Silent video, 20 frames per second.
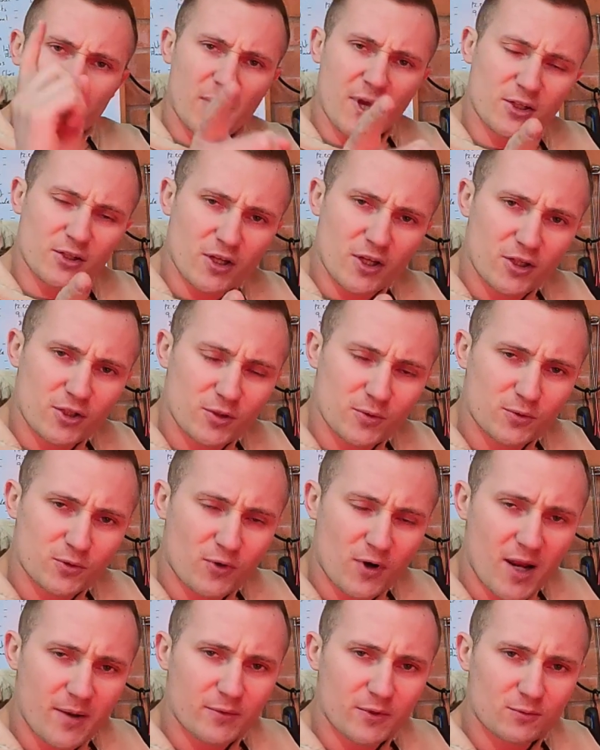Make sure you're
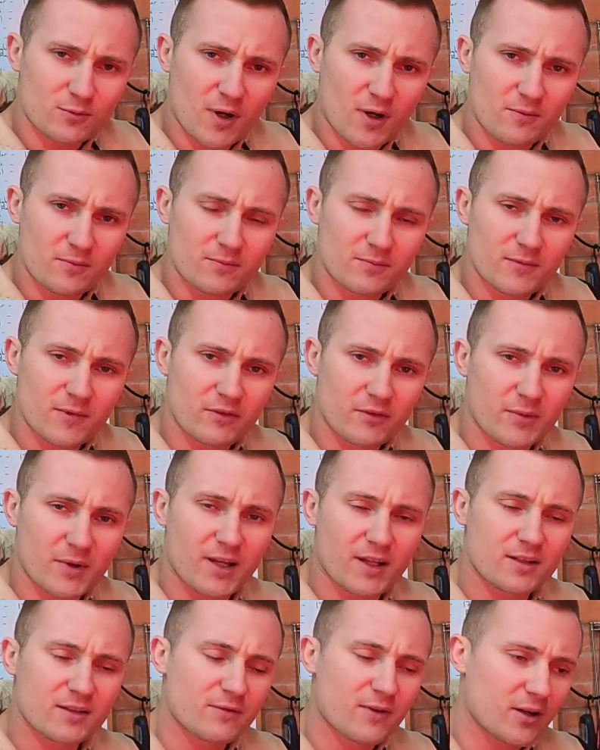subscribed as well. If you
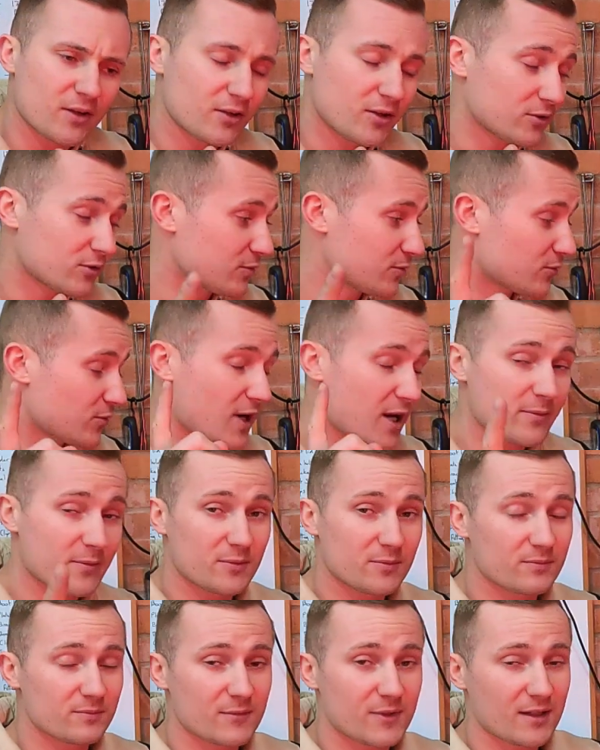made it this far and you're not
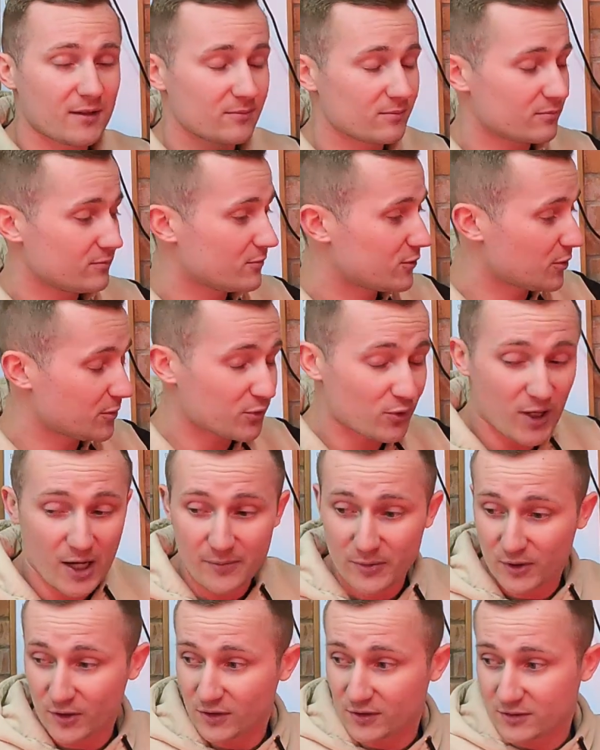subscribed, then
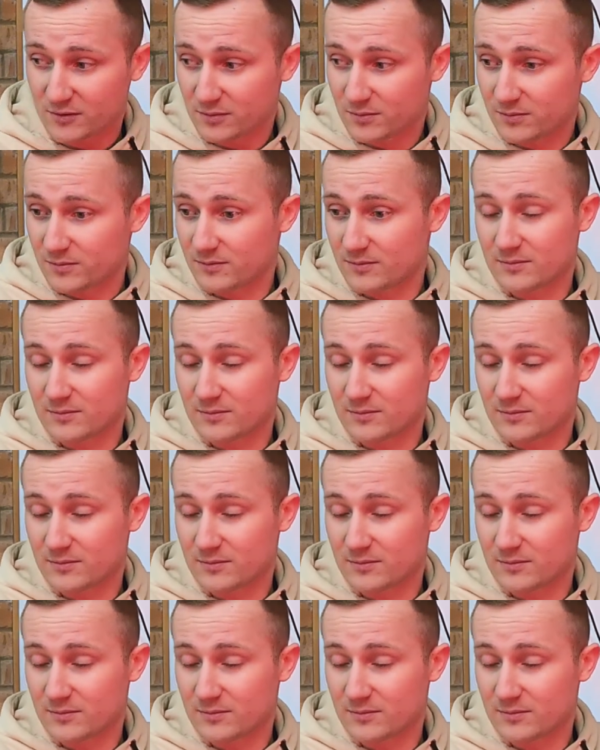subscribe, because